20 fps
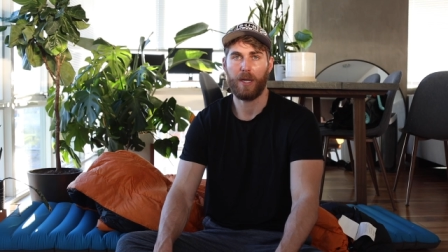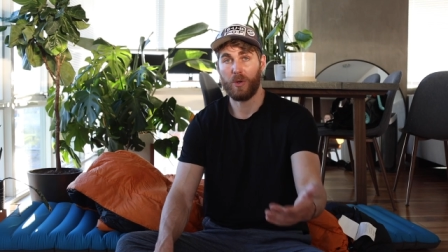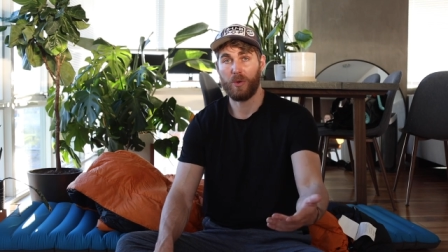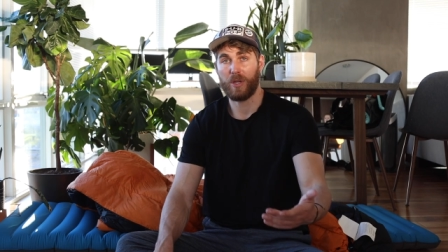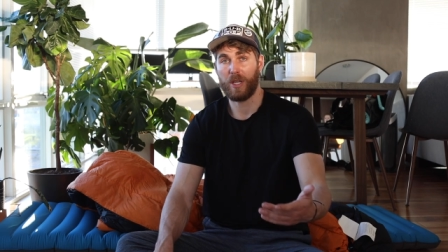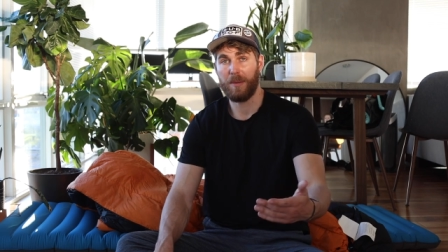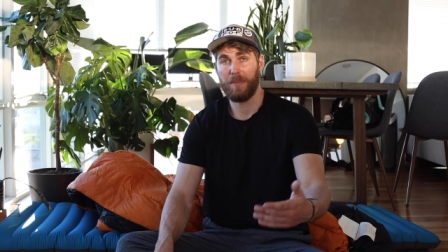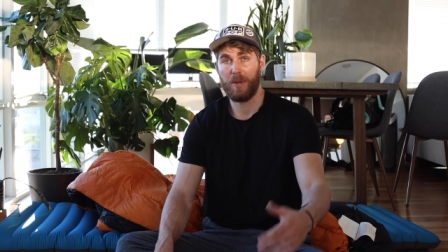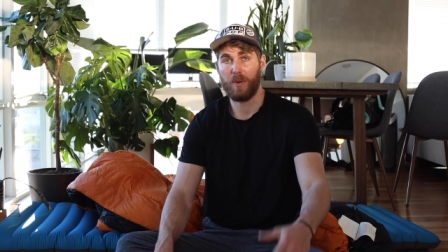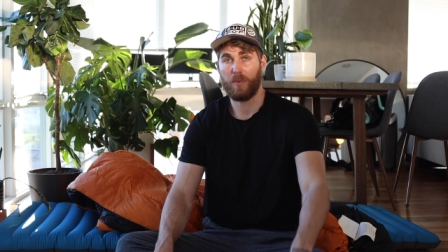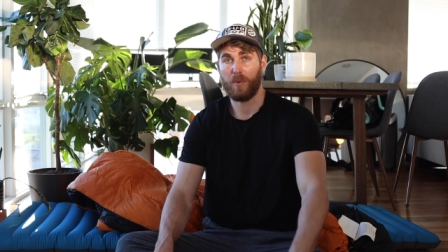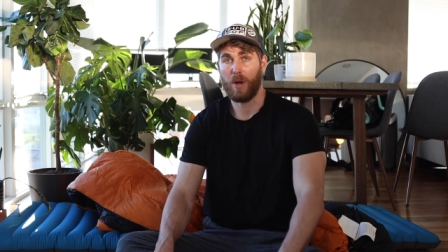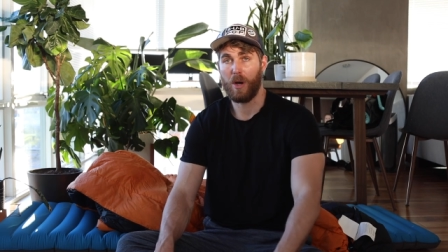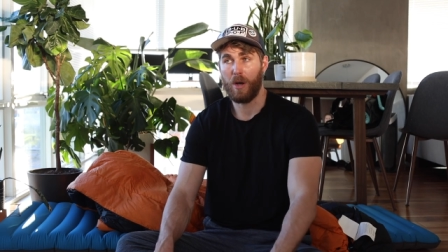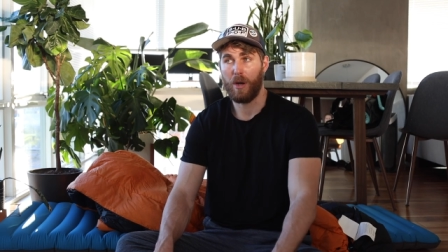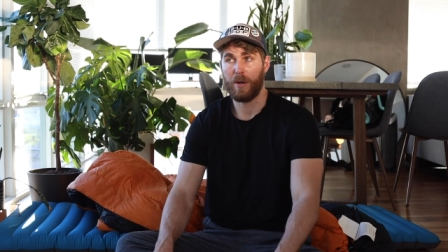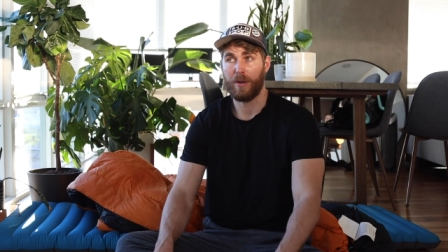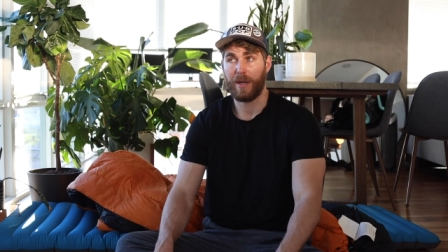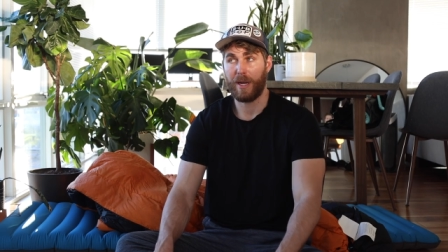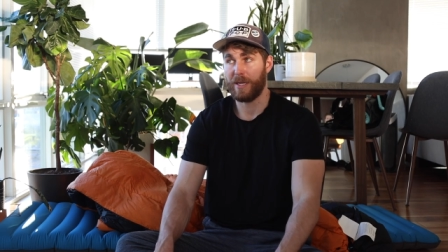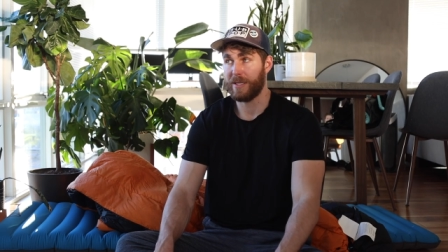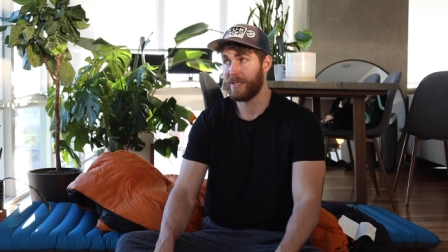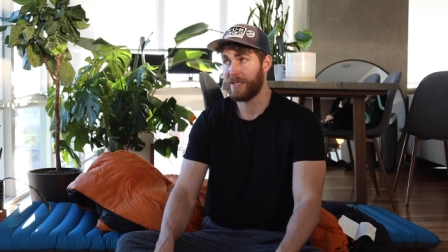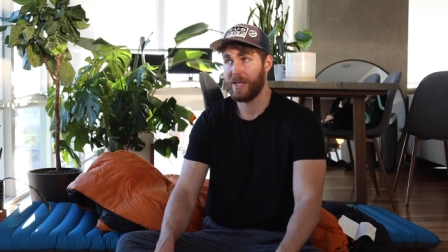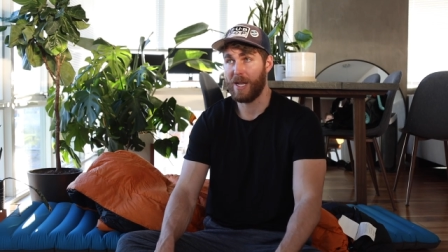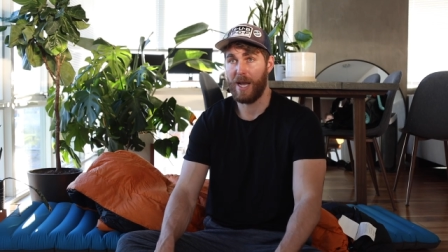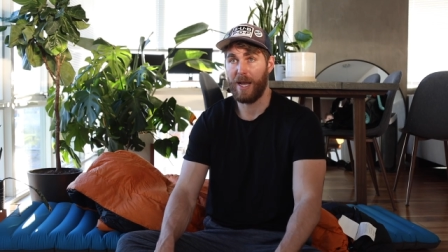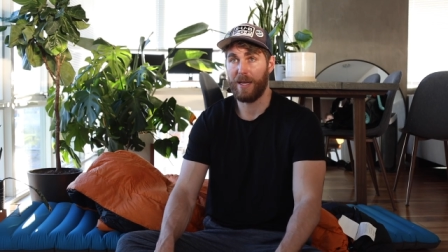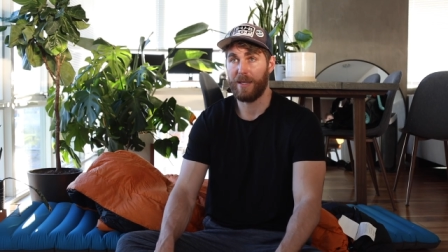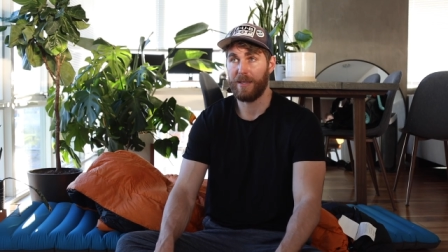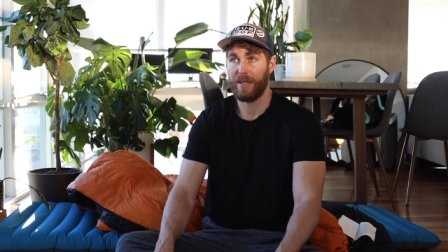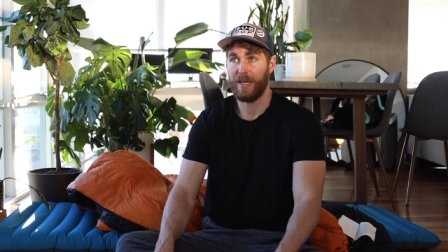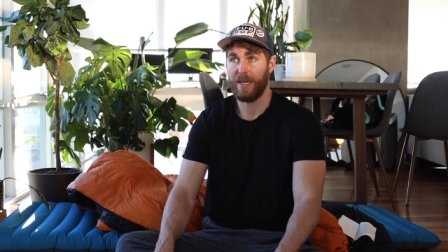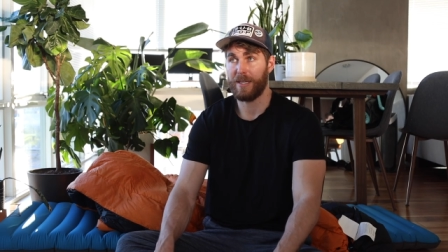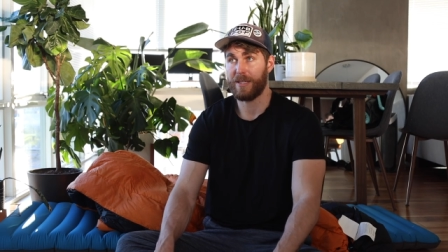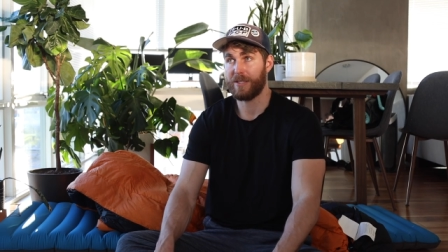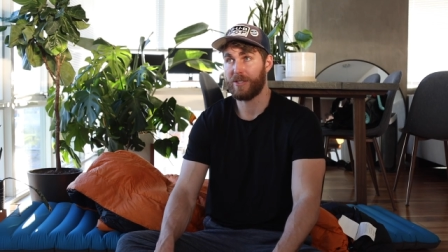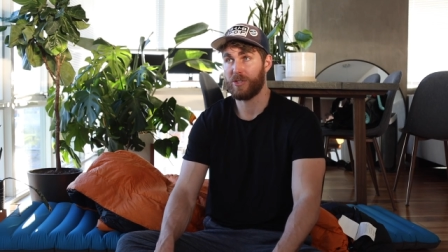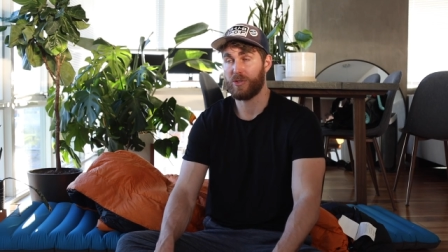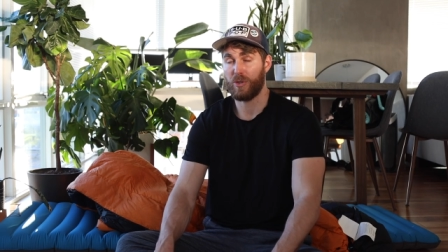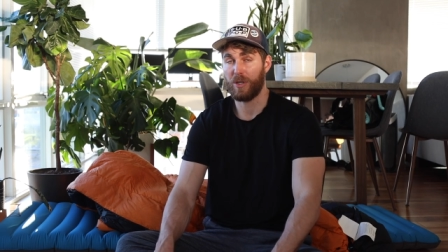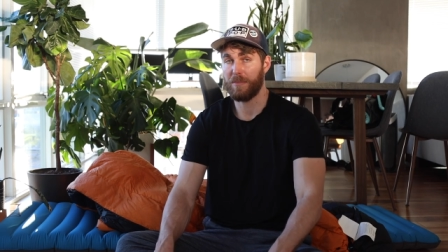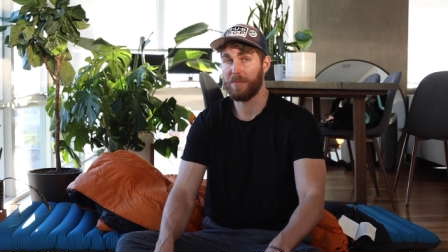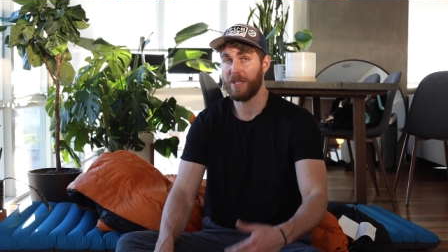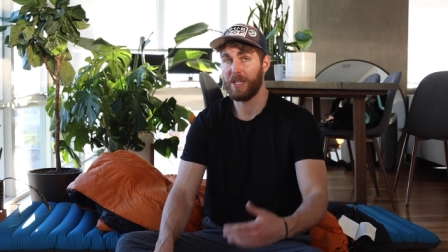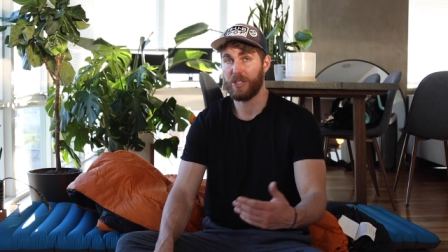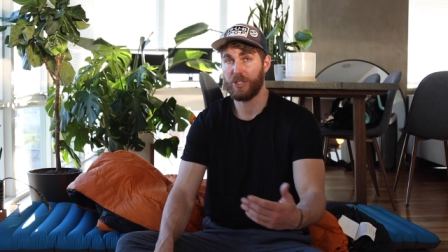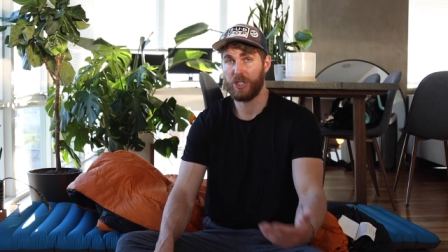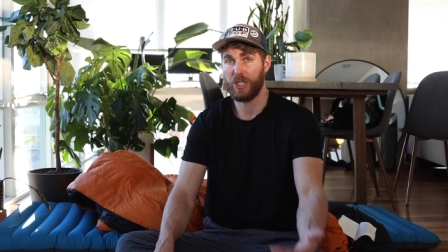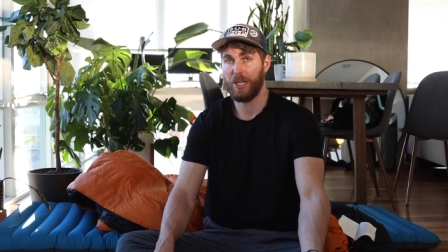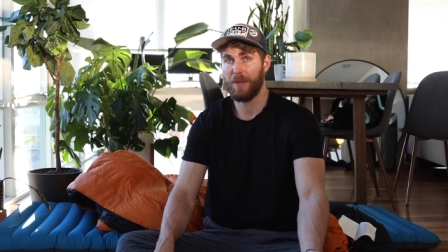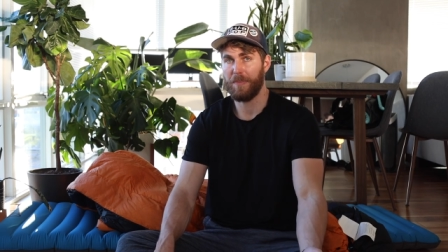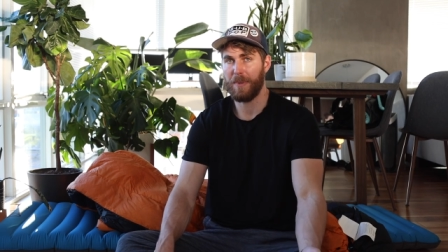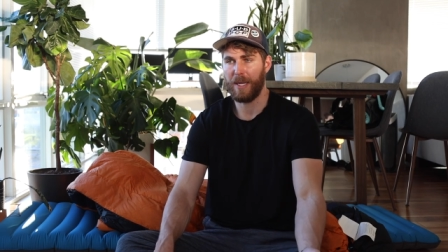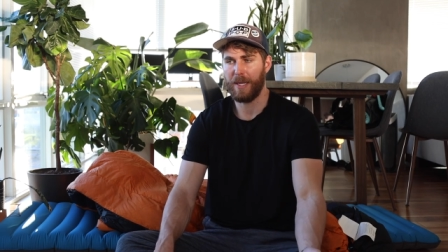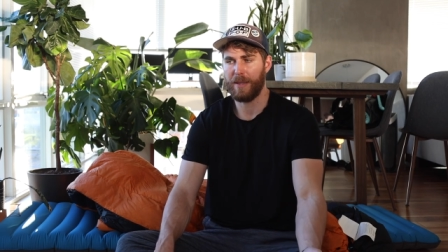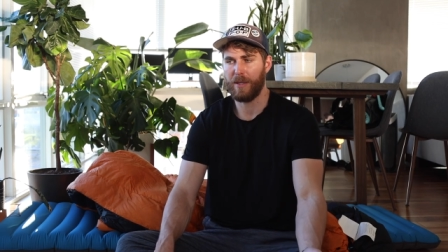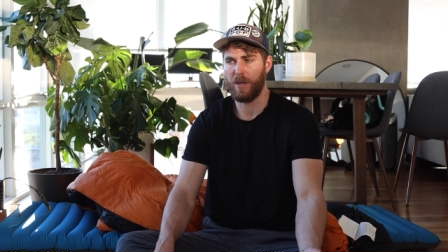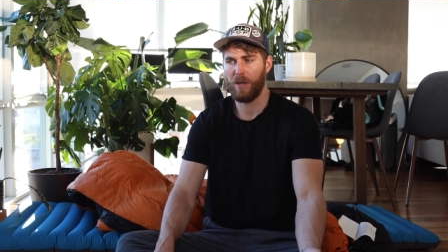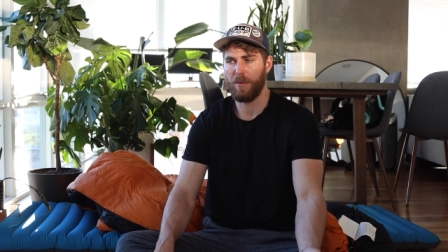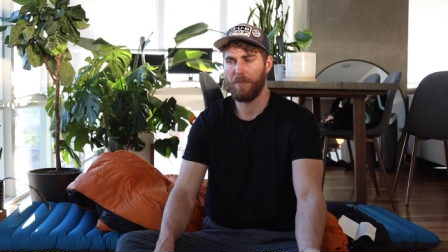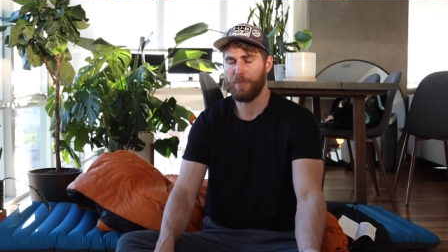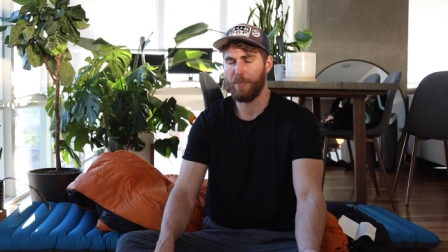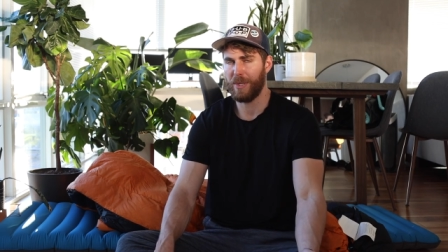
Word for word: Don't get me wrong, it's not extremely cheap either,